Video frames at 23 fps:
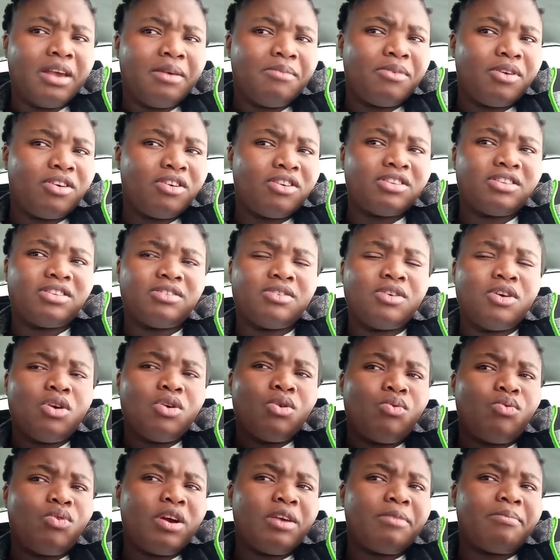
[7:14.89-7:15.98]
because
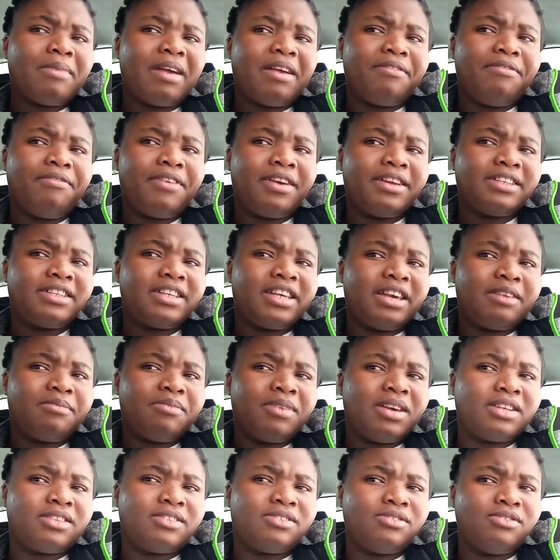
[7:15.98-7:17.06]
when my friend came
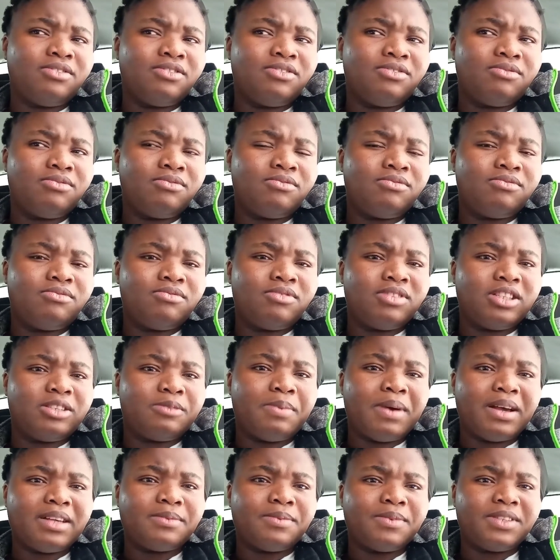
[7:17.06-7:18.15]
here to do his
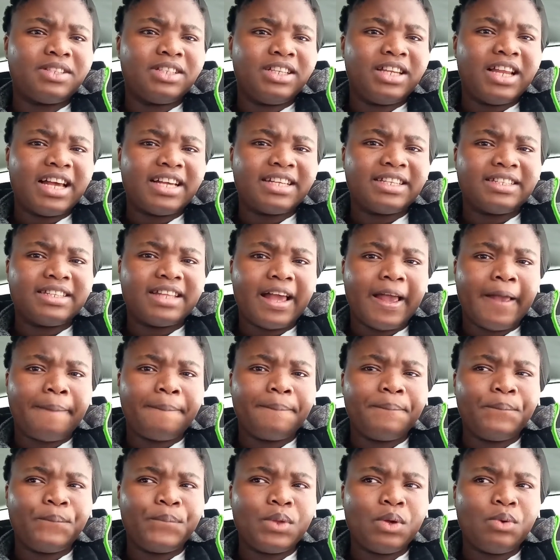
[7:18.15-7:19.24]
passport the last
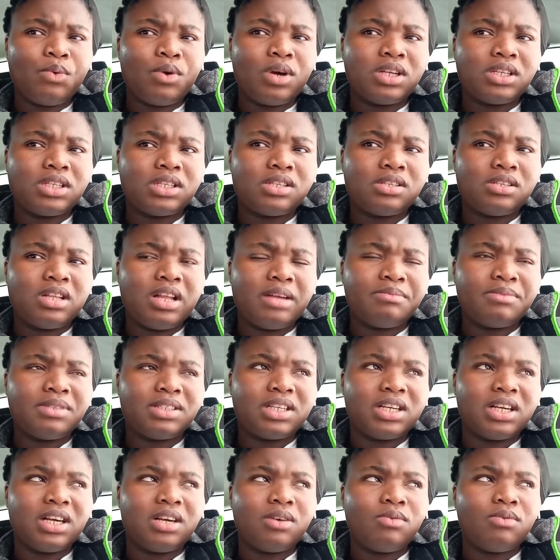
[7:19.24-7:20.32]
time it was let me
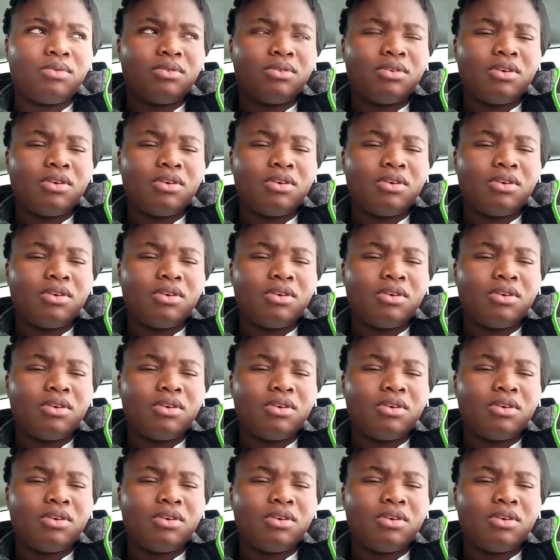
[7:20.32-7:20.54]
say